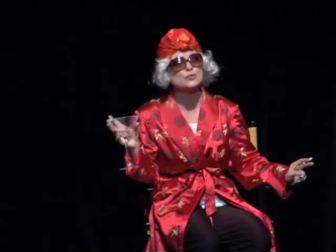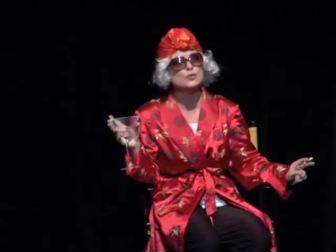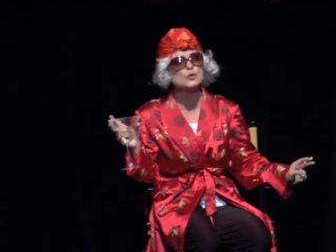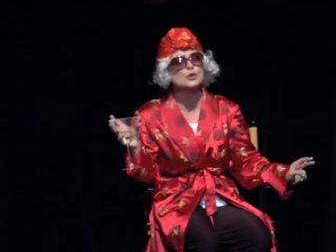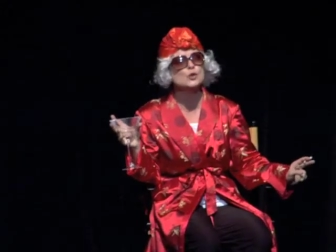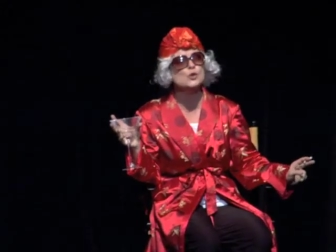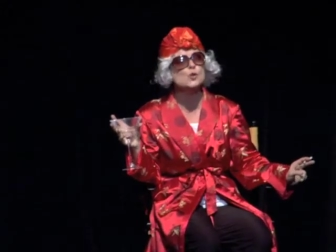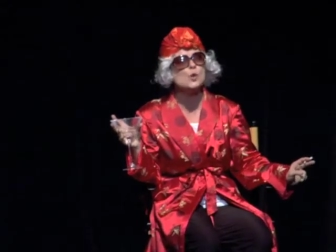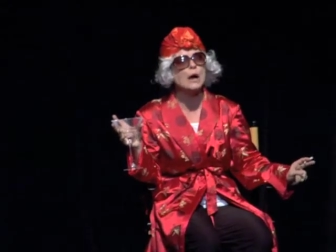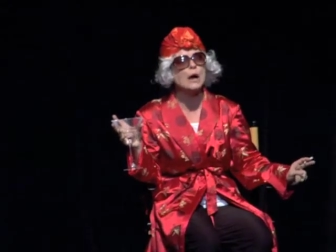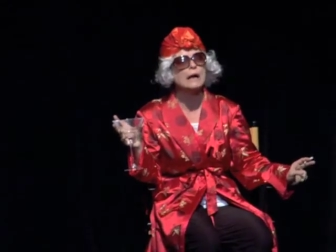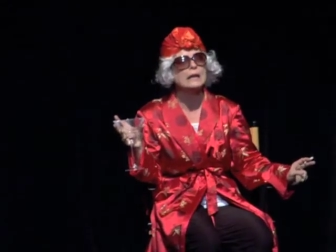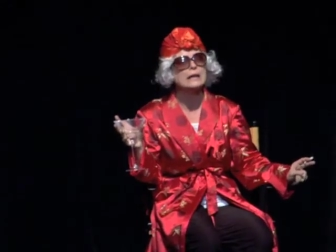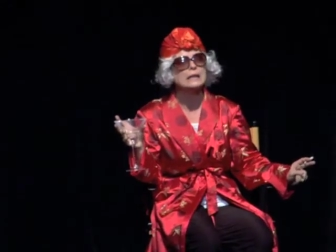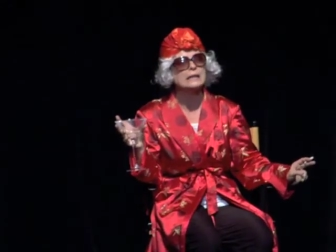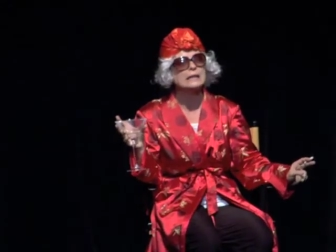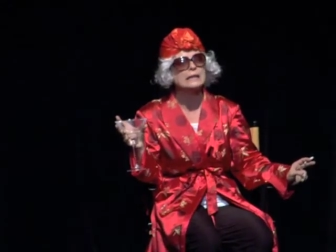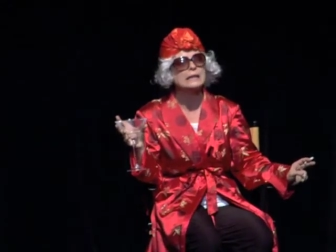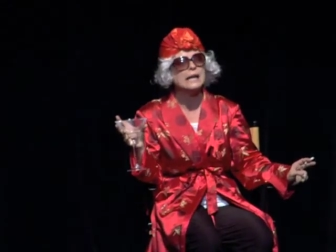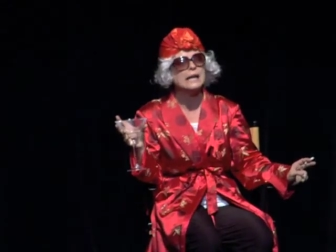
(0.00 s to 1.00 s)
true,
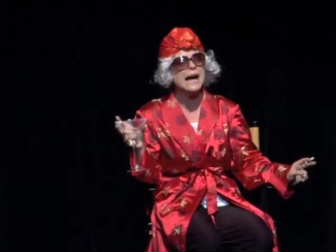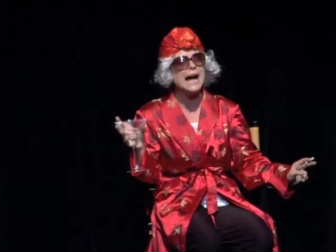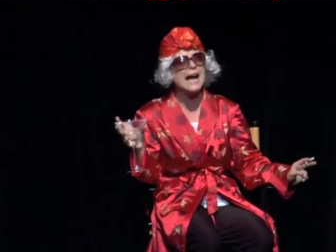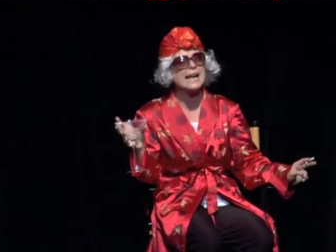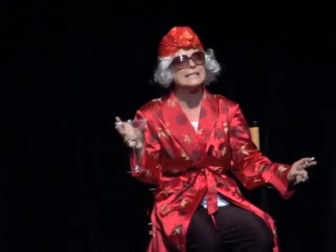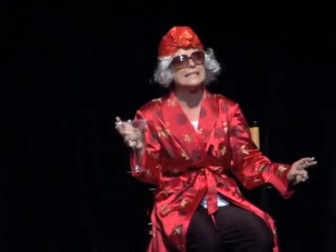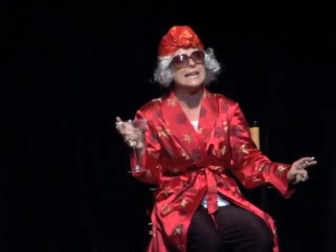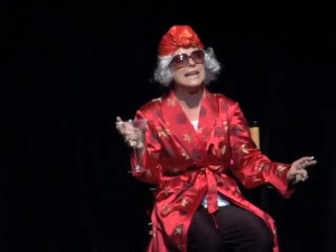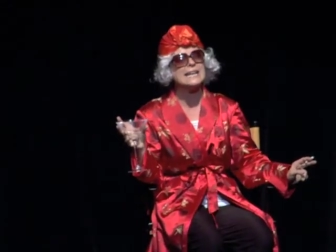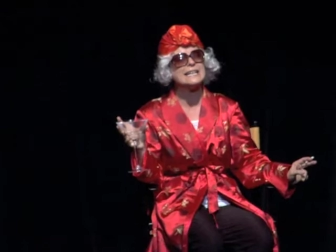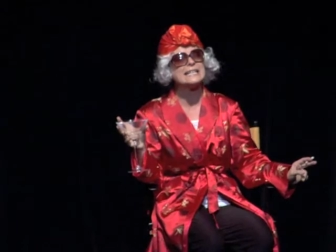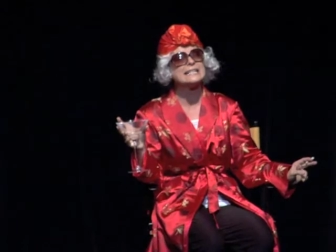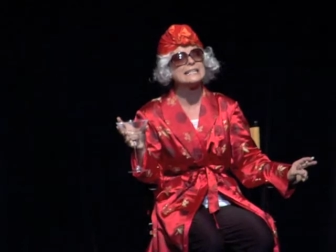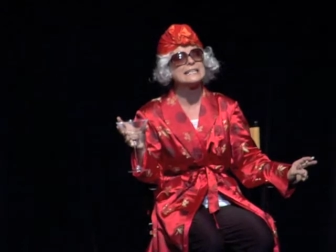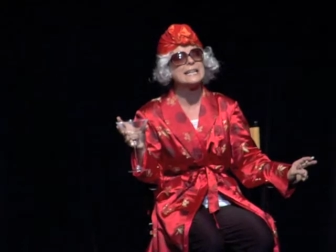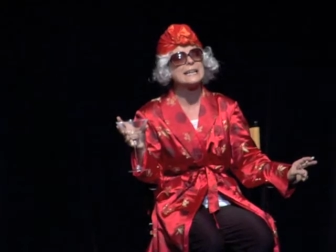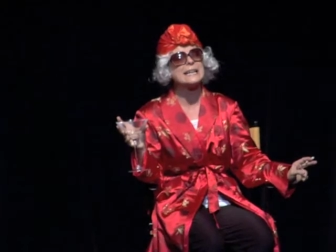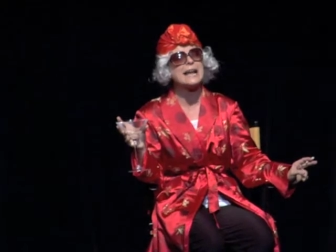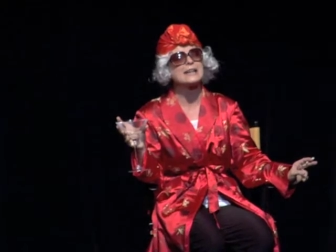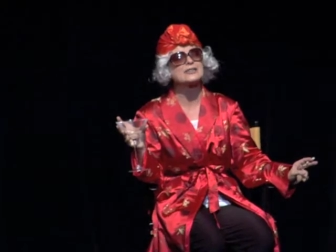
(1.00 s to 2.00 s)
I
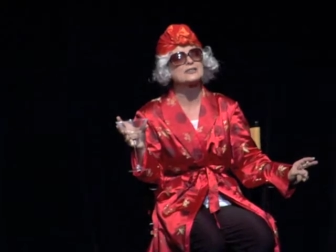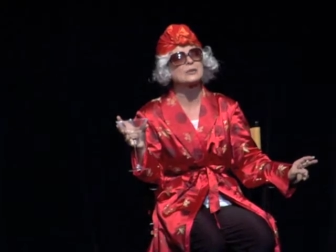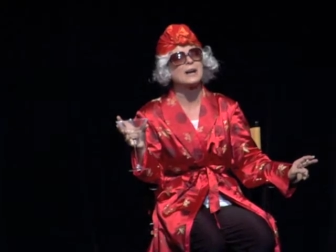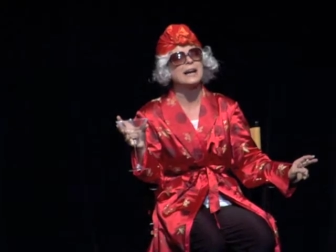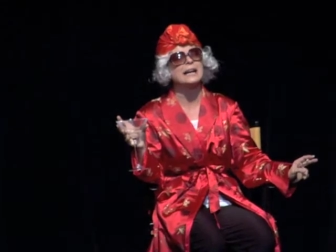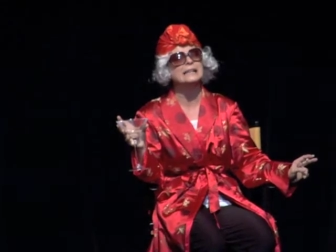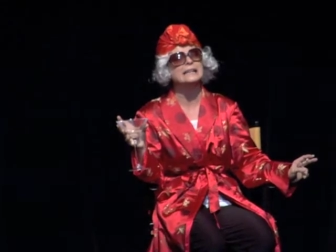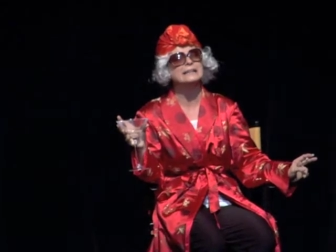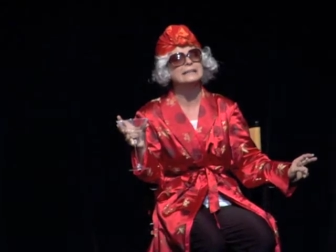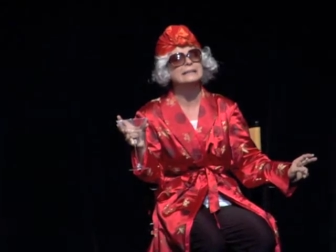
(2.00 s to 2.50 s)
dated Sinatra.